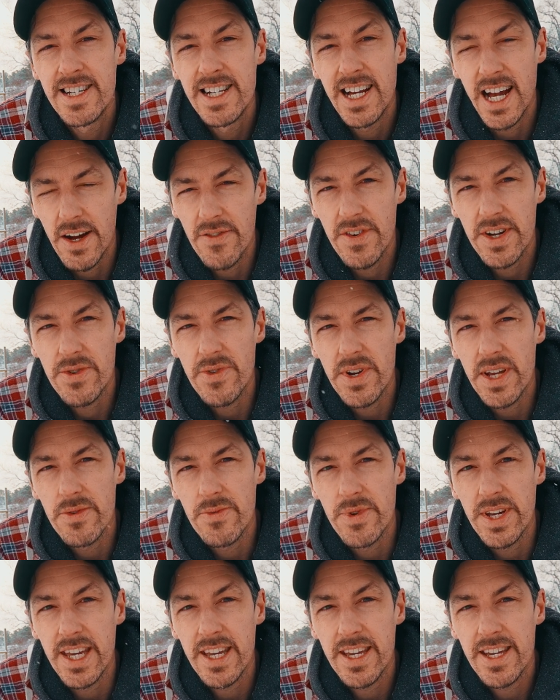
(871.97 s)
Have a great
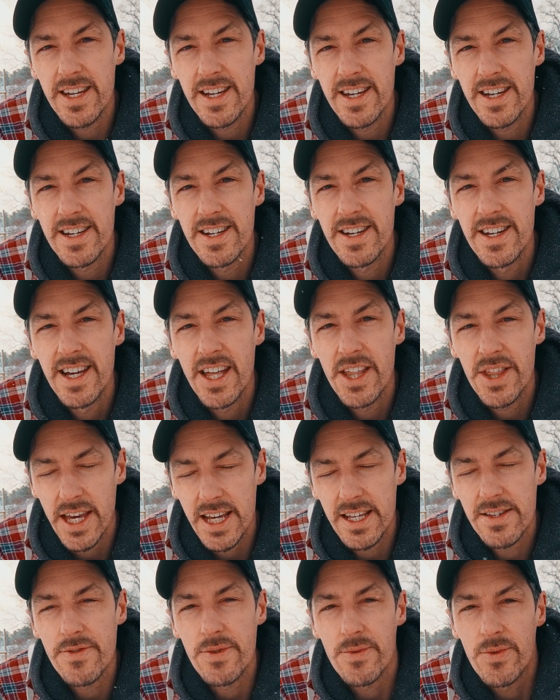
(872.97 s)
week.
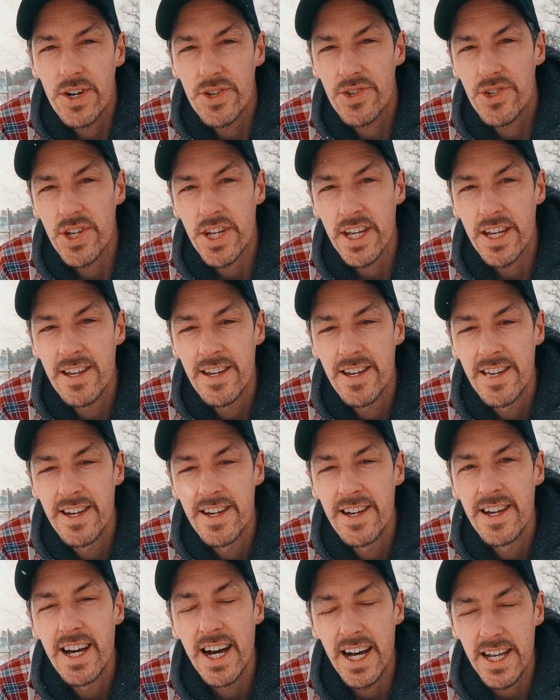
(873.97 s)
Thanks for watching.
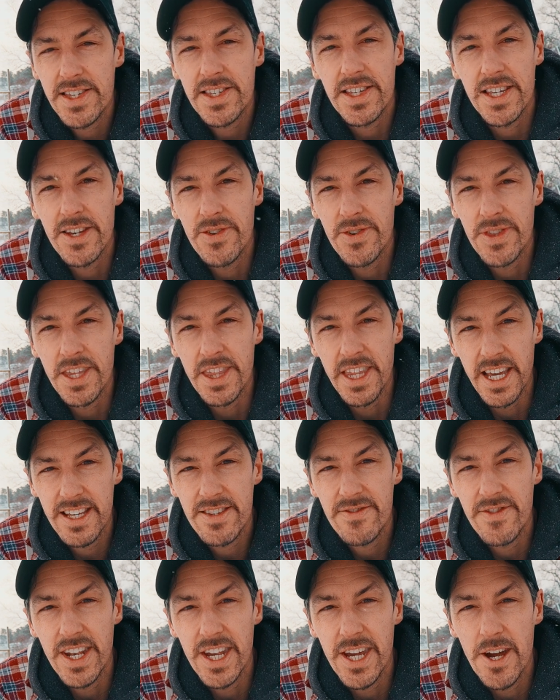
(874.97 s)
I'll see you in the
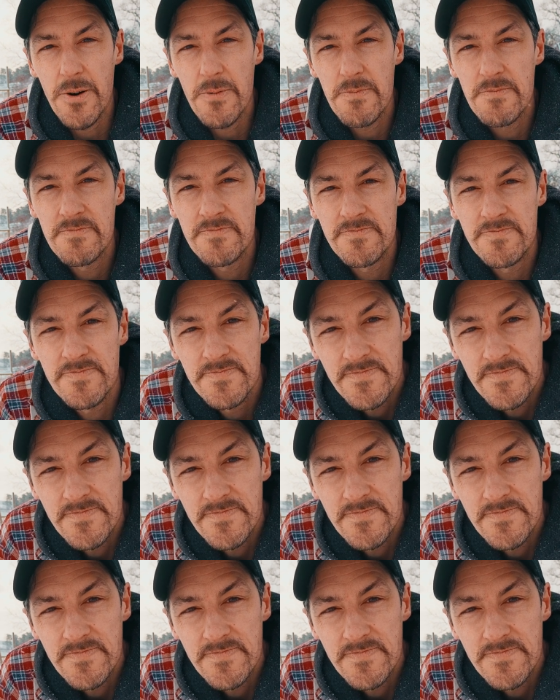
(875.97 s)
next video.